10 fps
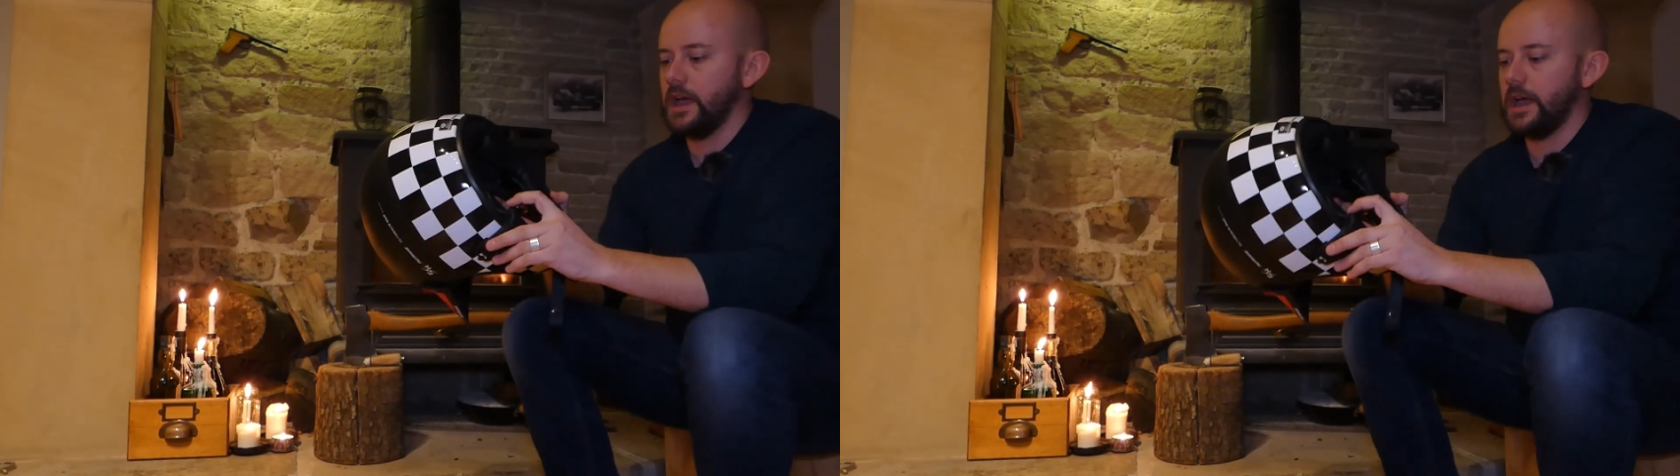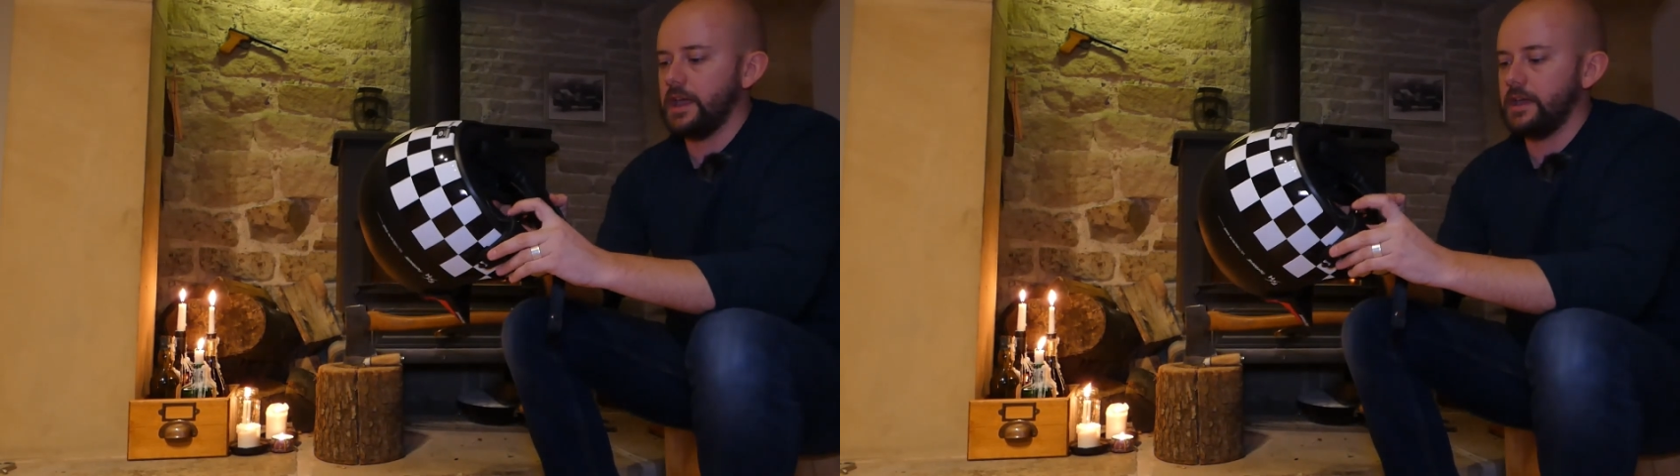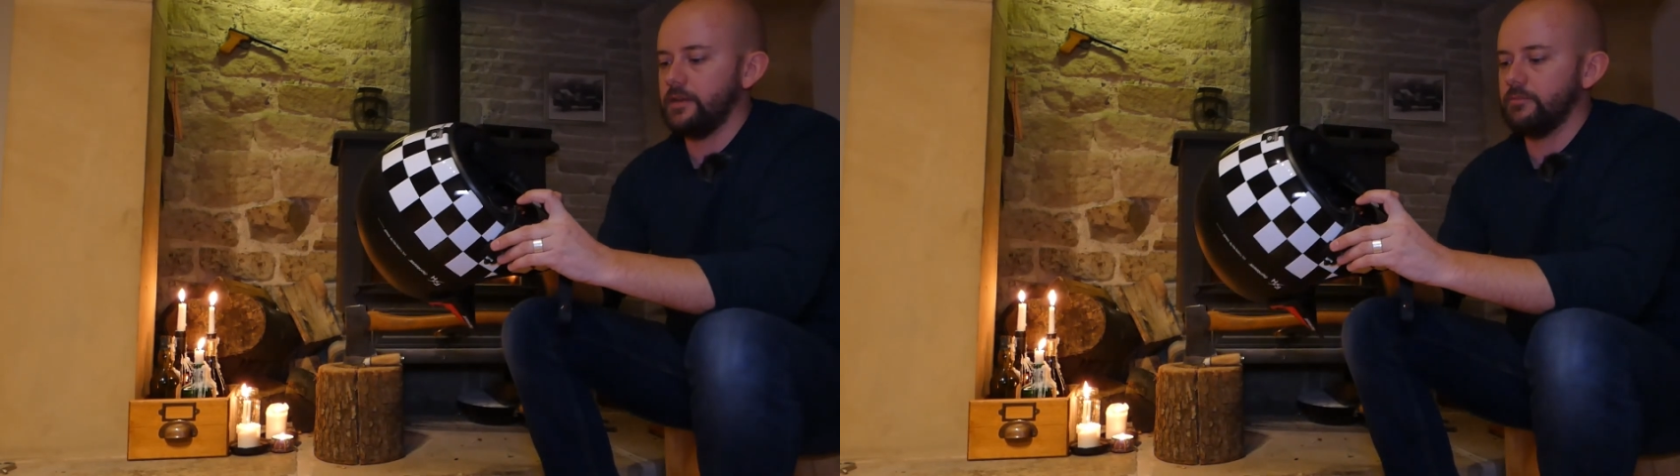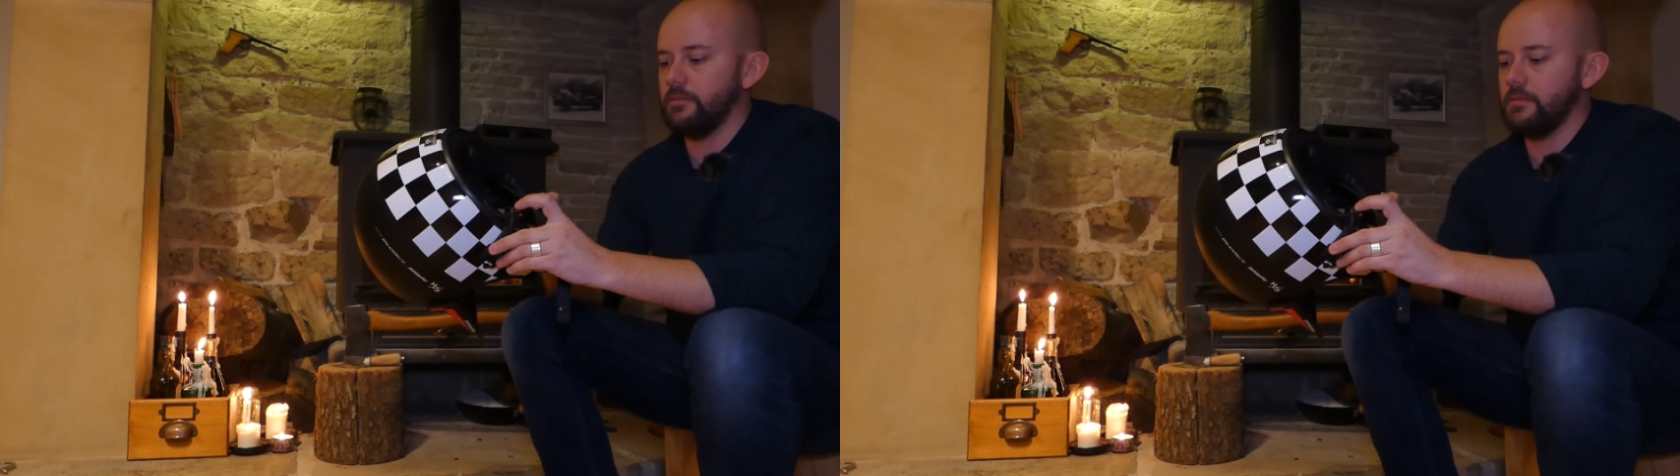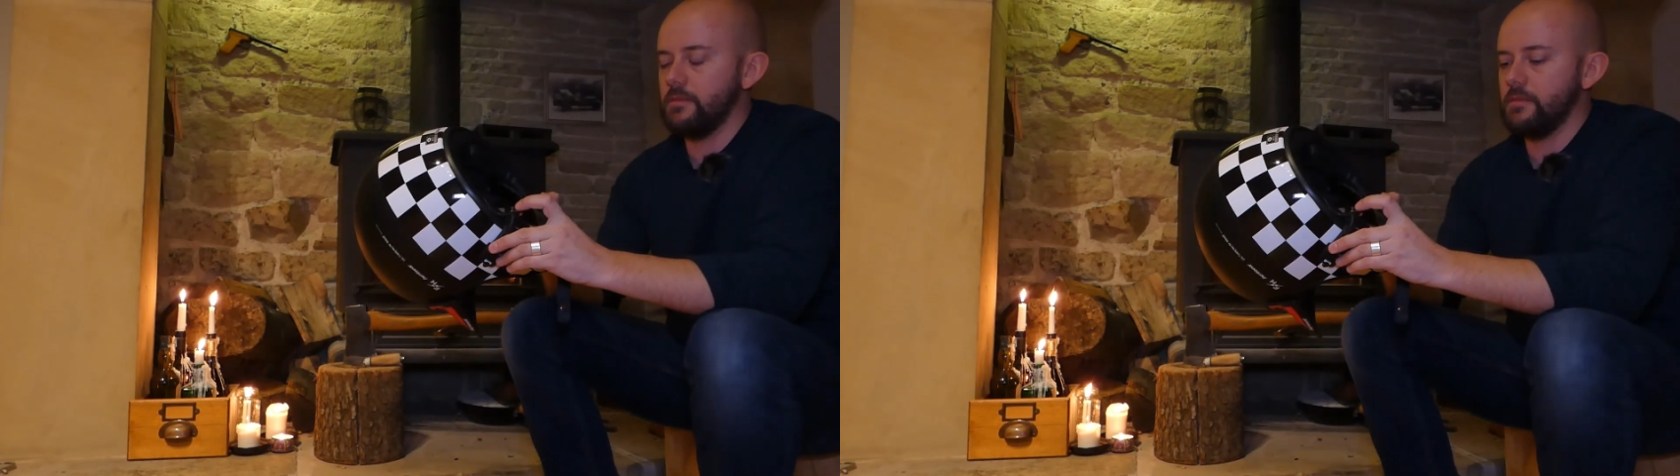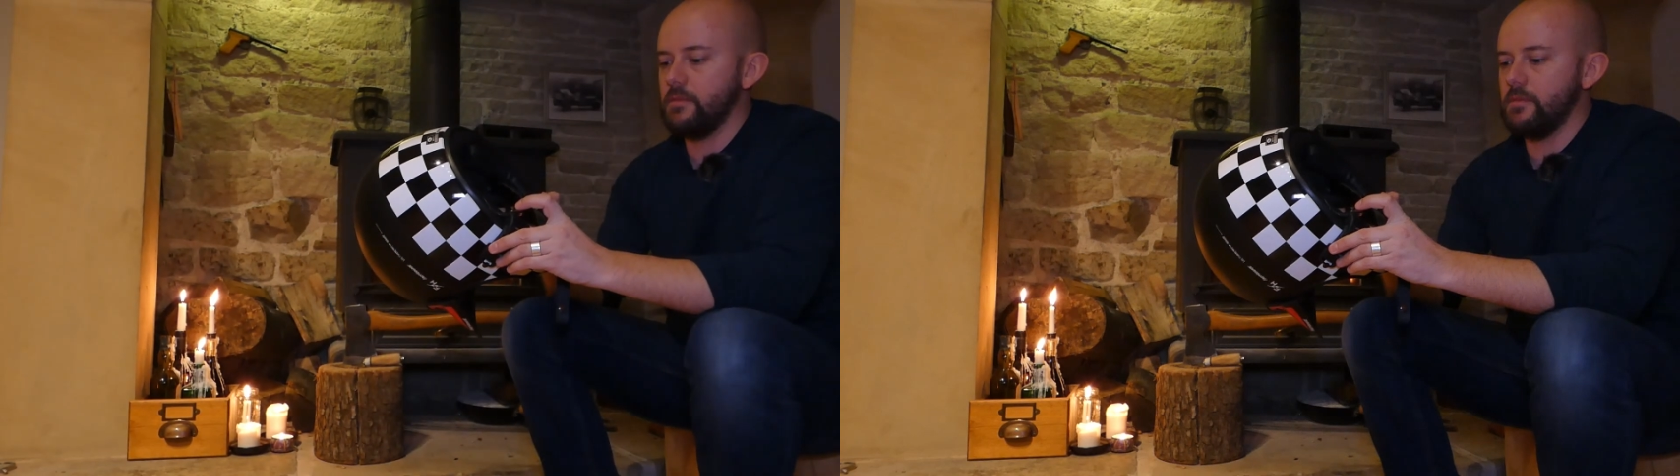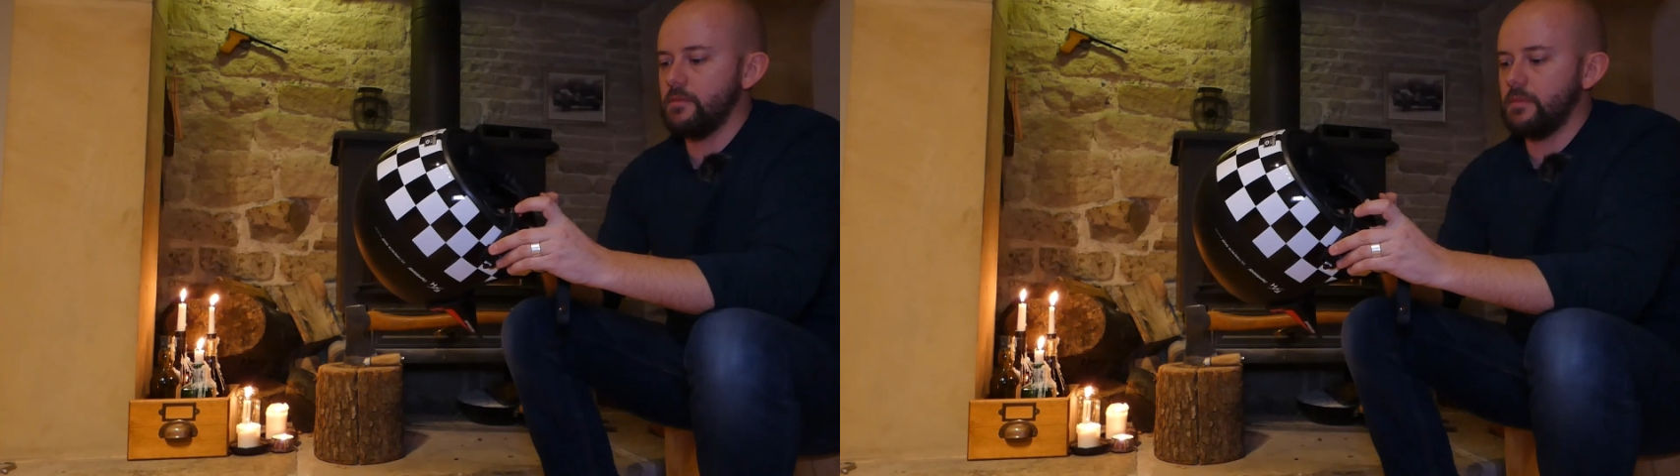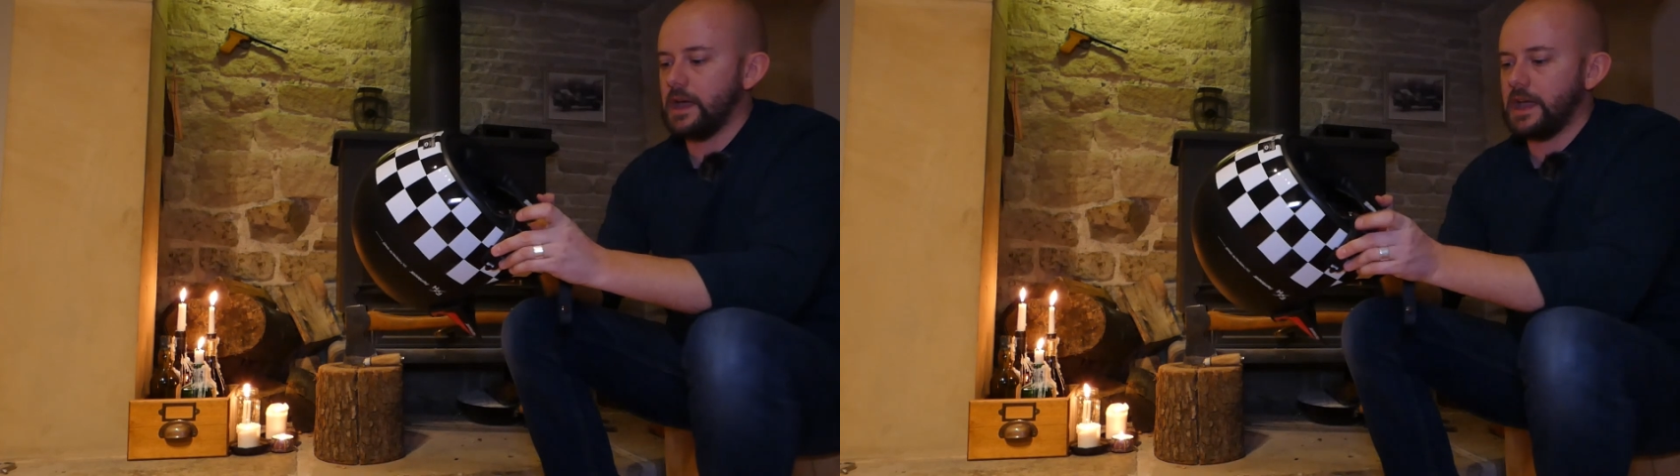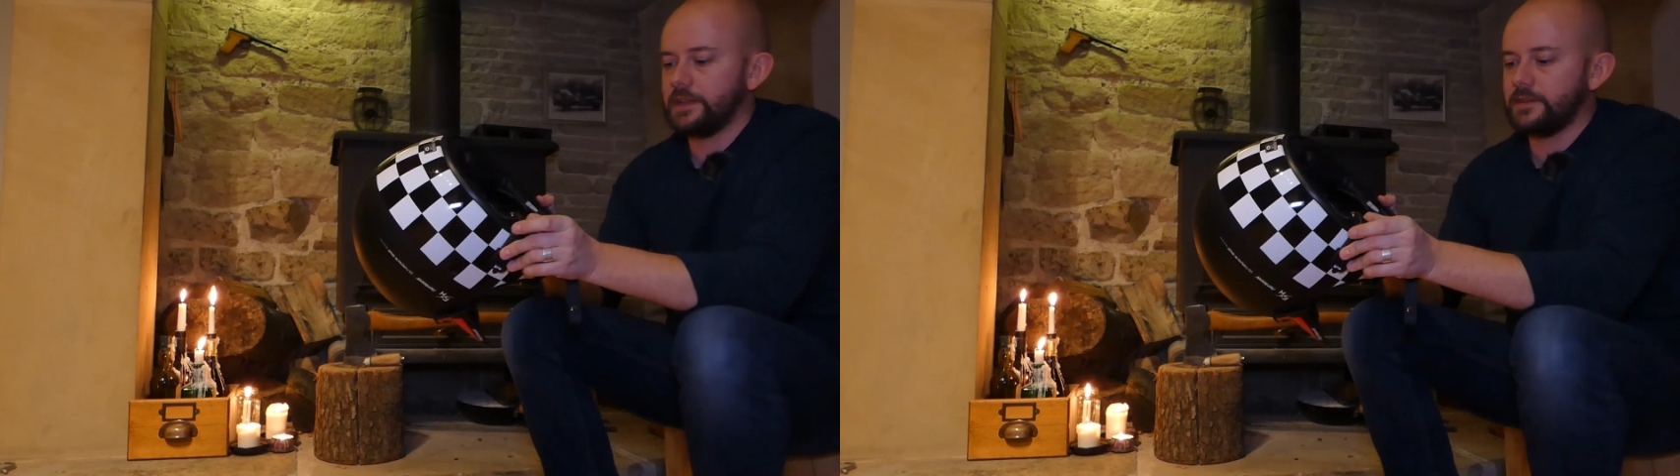I had